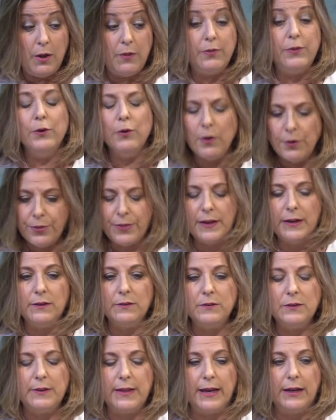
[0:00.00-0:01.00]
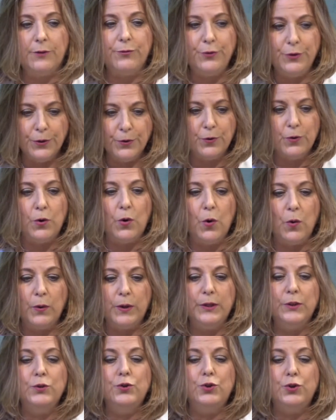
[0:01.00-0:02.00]
There are things that if you're
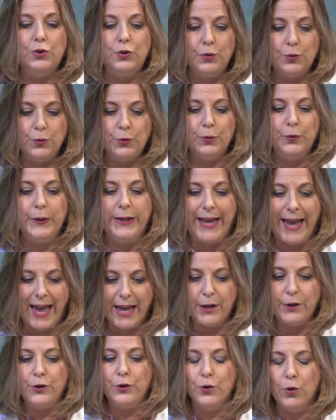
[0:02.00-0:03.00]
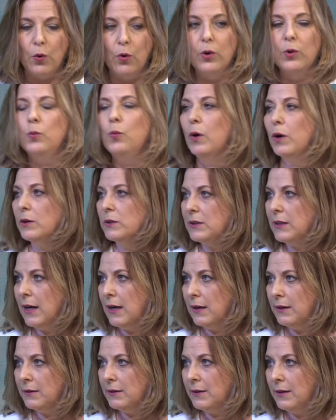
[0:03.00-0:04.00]
going to get your work
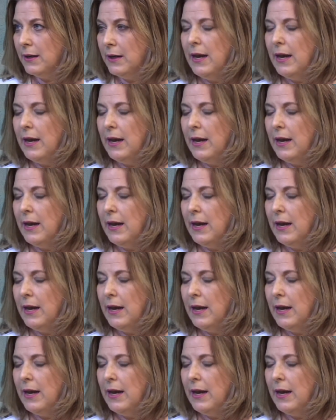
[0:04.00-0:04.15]
done